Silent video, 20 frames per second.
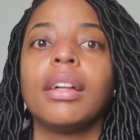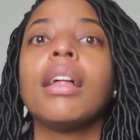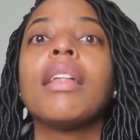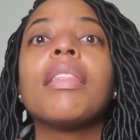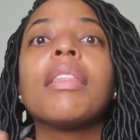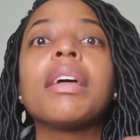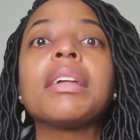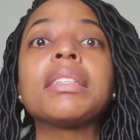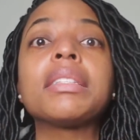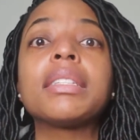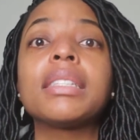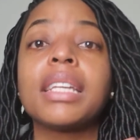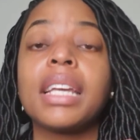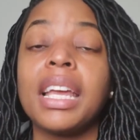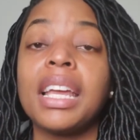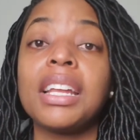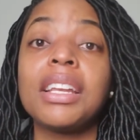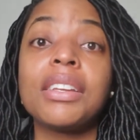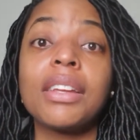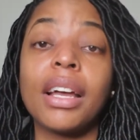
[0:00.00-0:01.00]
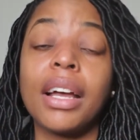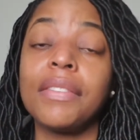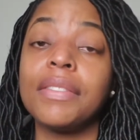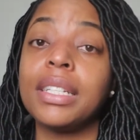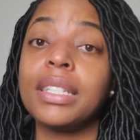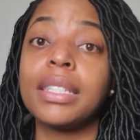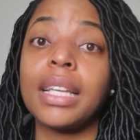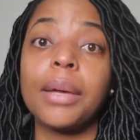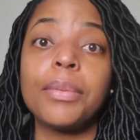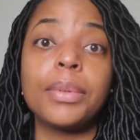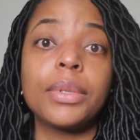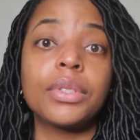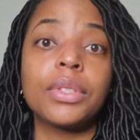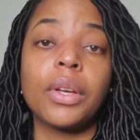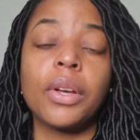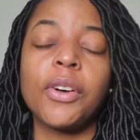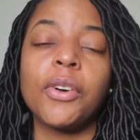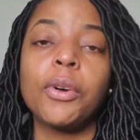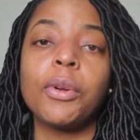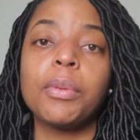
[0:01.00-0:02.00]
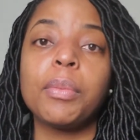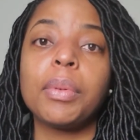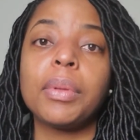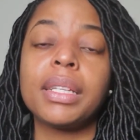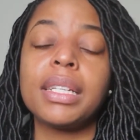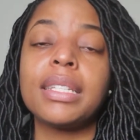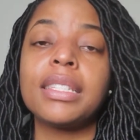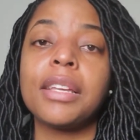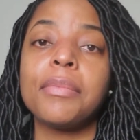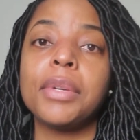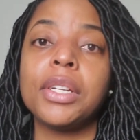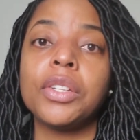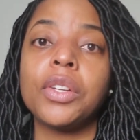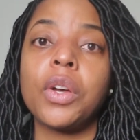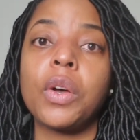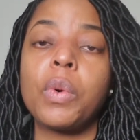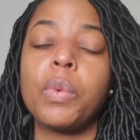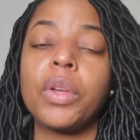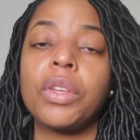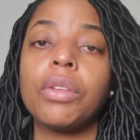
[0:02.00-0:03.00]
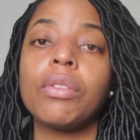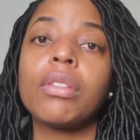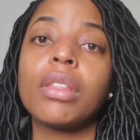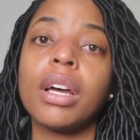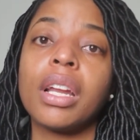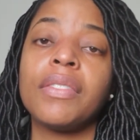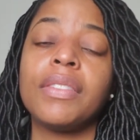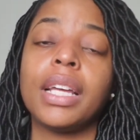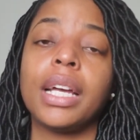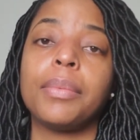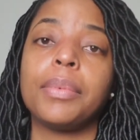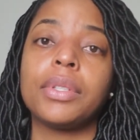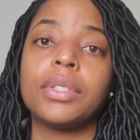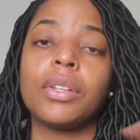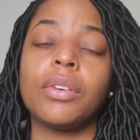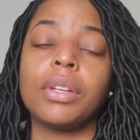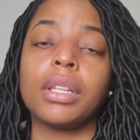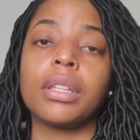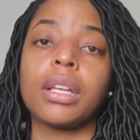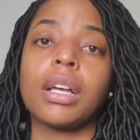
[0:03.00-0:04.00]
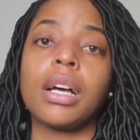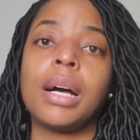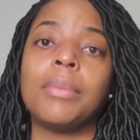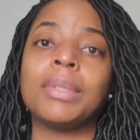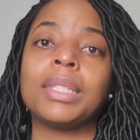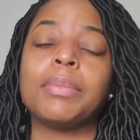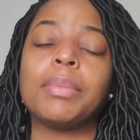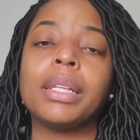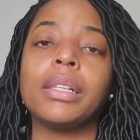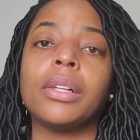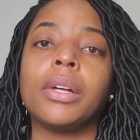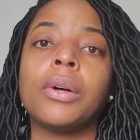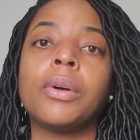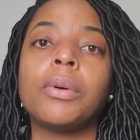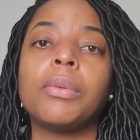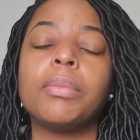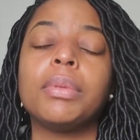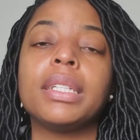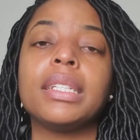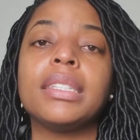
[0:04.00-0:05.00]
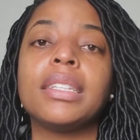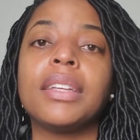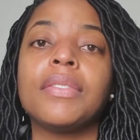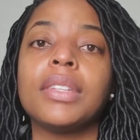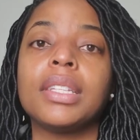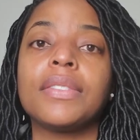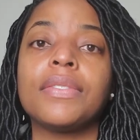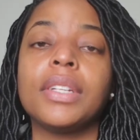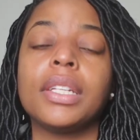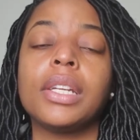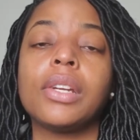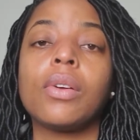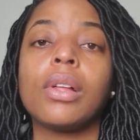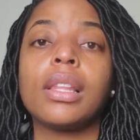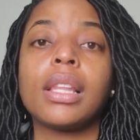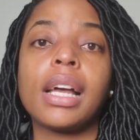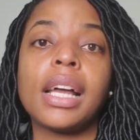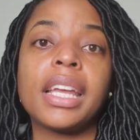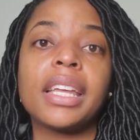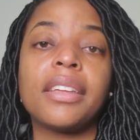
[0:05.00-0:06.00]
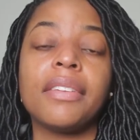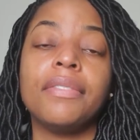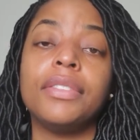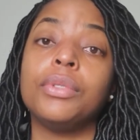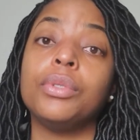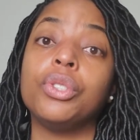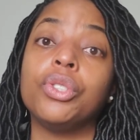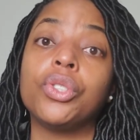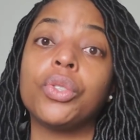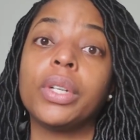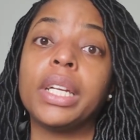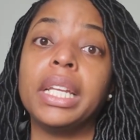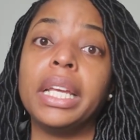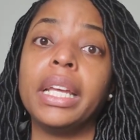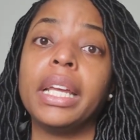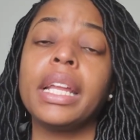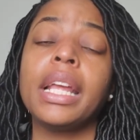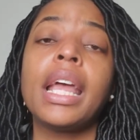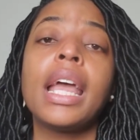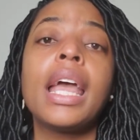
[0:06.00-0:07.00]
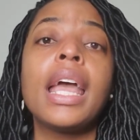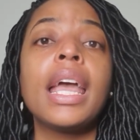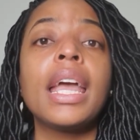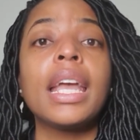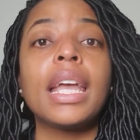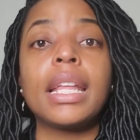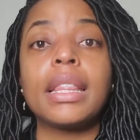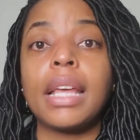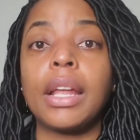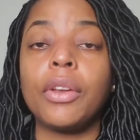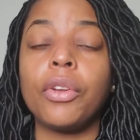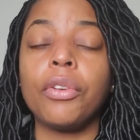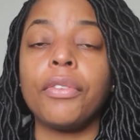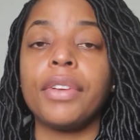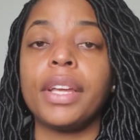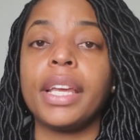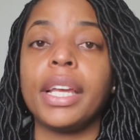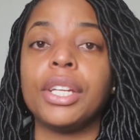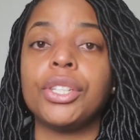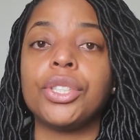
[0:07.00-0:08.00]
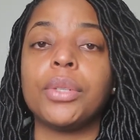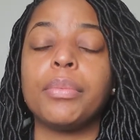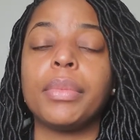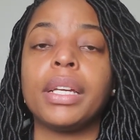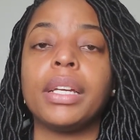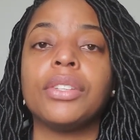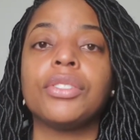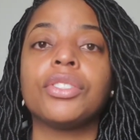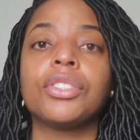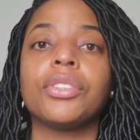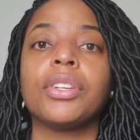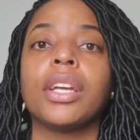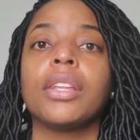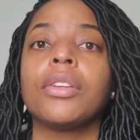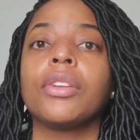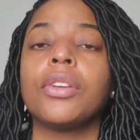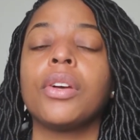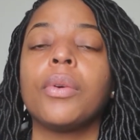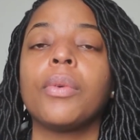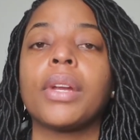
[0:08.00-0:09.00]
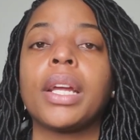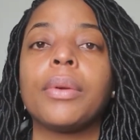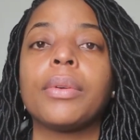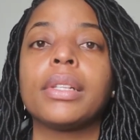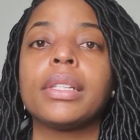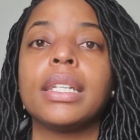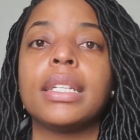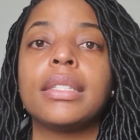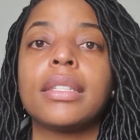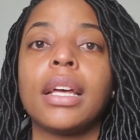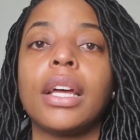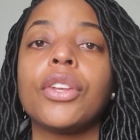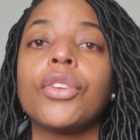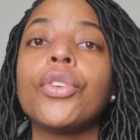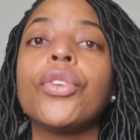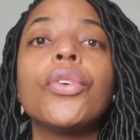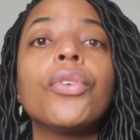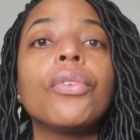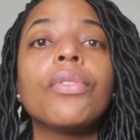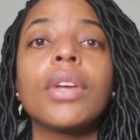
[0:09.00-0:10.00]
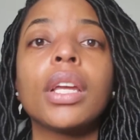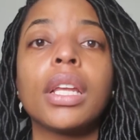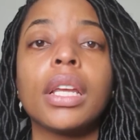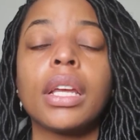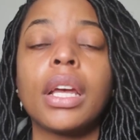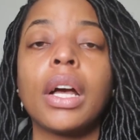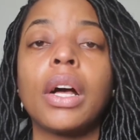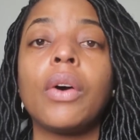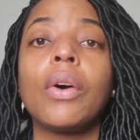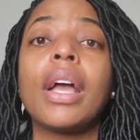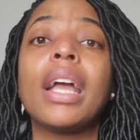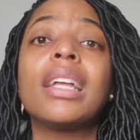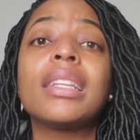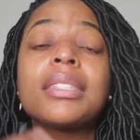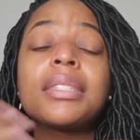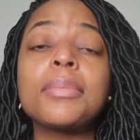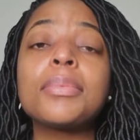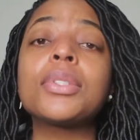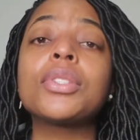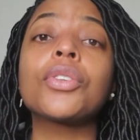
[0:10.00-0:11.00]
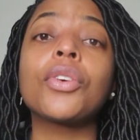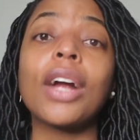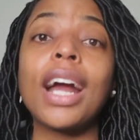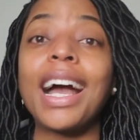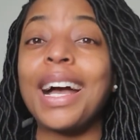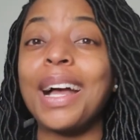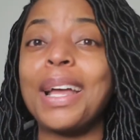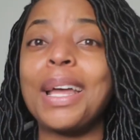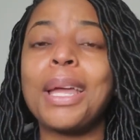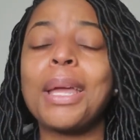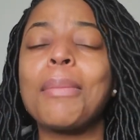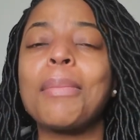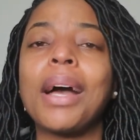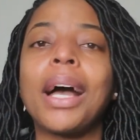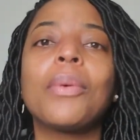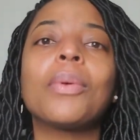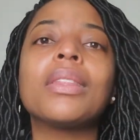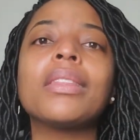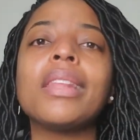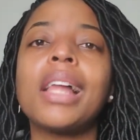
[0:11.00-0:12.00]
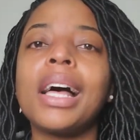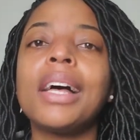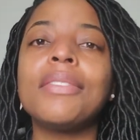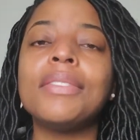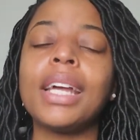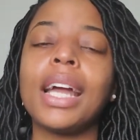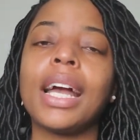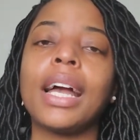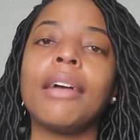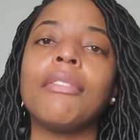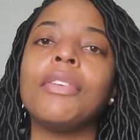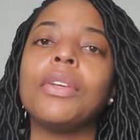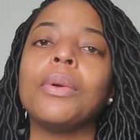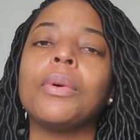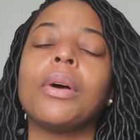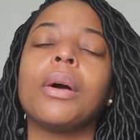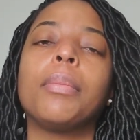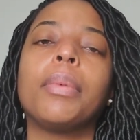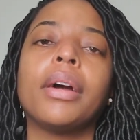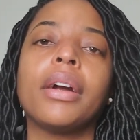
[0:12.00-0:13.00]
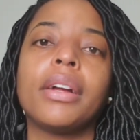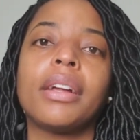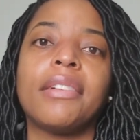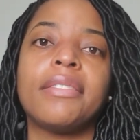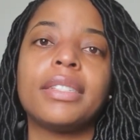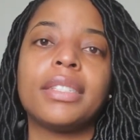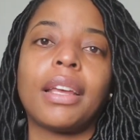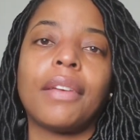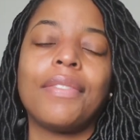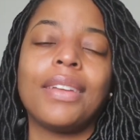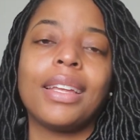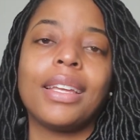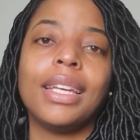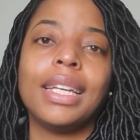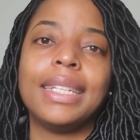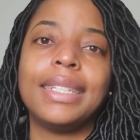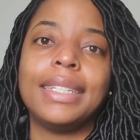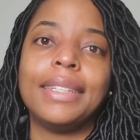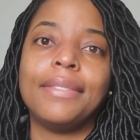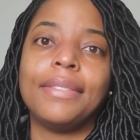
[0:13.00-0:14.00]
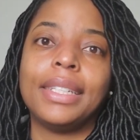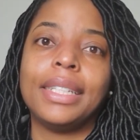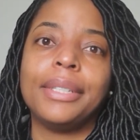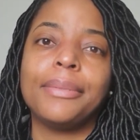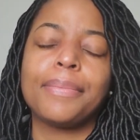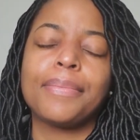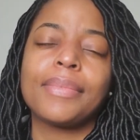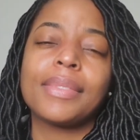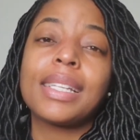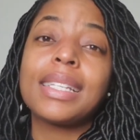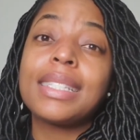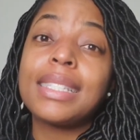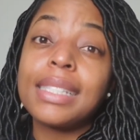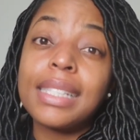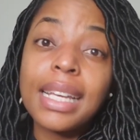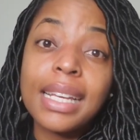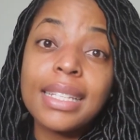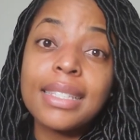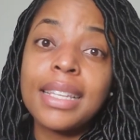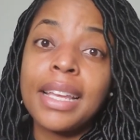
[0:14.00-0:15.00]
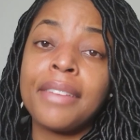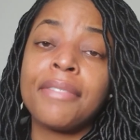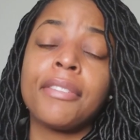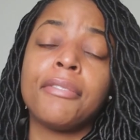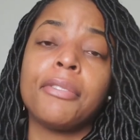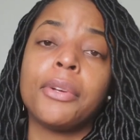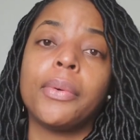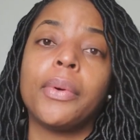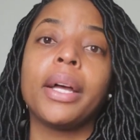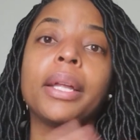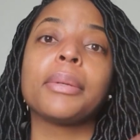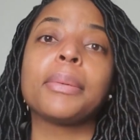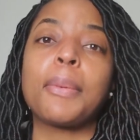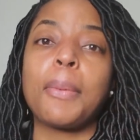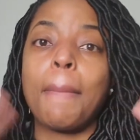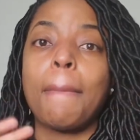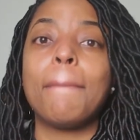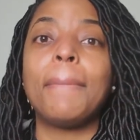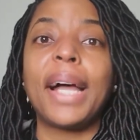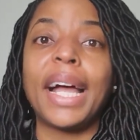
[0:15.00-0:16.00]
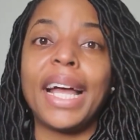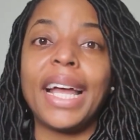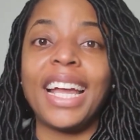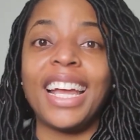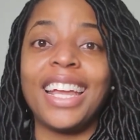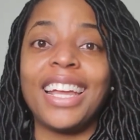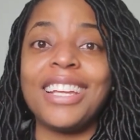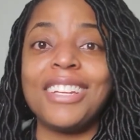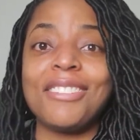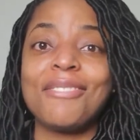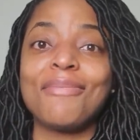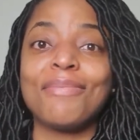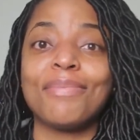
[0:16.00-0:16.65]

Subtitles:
that's the end of this episode. Please let me know what you thought of the episode in the comments below. Please give this video a like if you enjoyed it. Hit that notification bell so you're in the know when I release a new video, and subscribe. I would love to have you a part of Stuff and Key TV. Stay safe, everyone. Bye.